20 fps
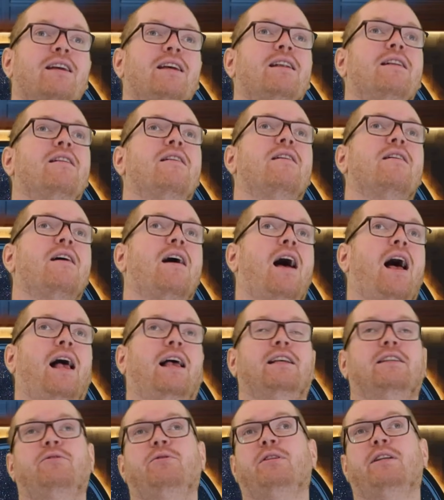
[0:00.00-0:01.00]
in,
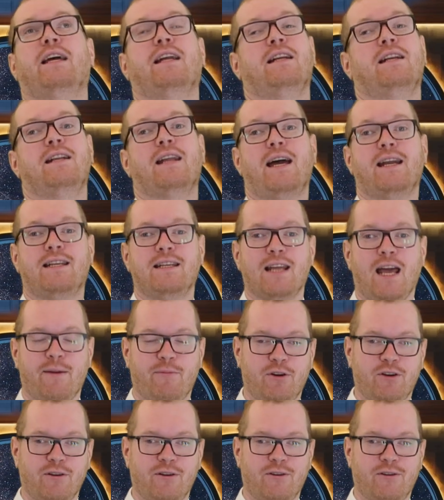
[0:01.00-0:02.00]
as we get in
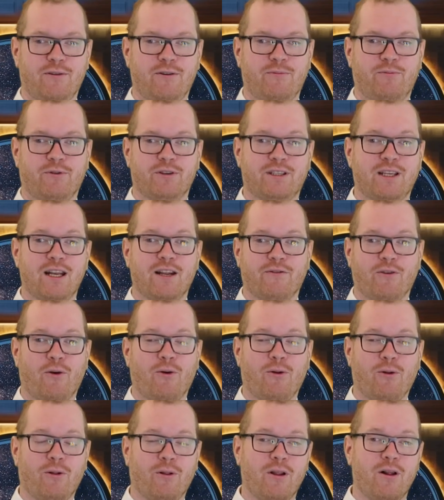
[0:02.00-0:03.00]
ninety-nine percent of
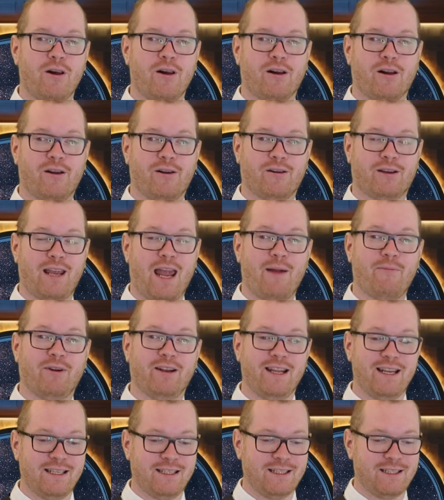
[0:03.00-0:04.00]
all uh, camera
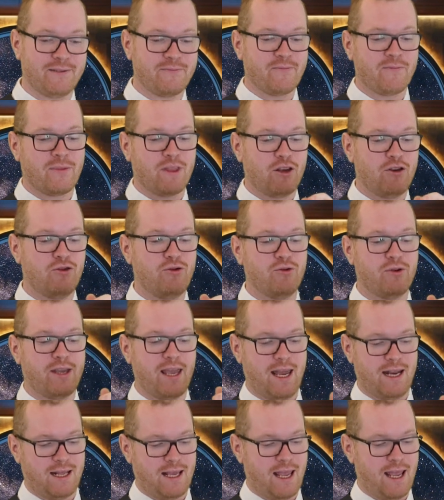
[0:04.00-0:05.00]
lenses, you
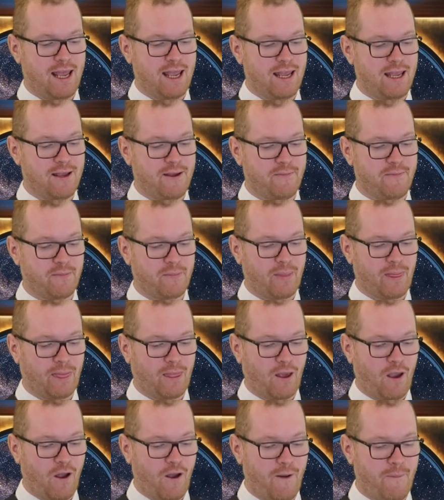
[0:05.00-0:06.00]
get a
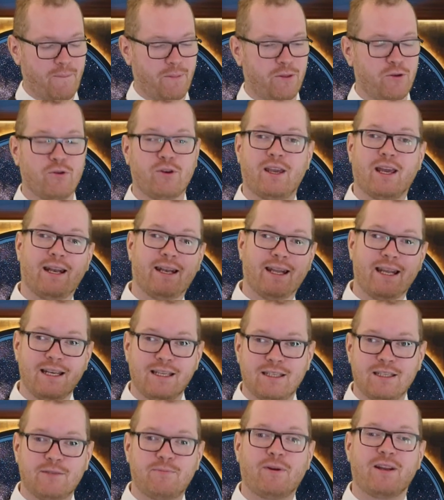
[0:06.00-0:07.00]
um, you get
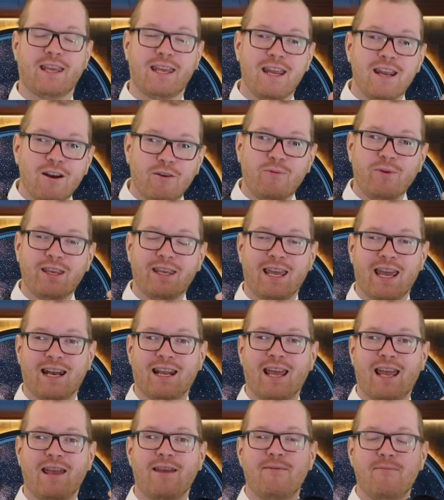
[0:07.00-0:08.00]
lenses, but here we get
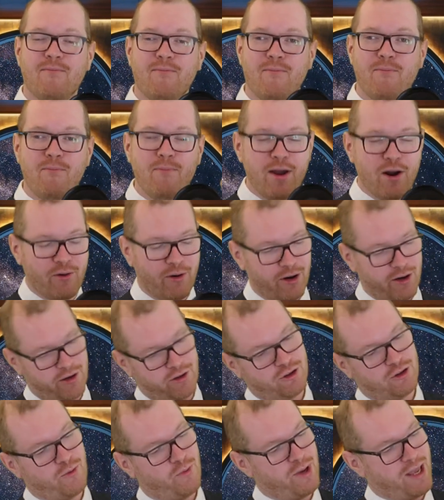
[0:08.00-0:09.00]
a mirror.
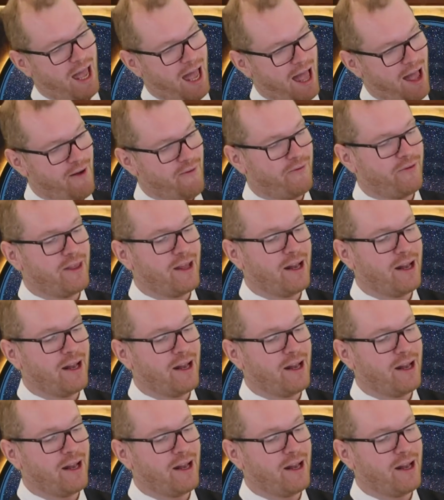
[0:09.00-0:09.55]
So we have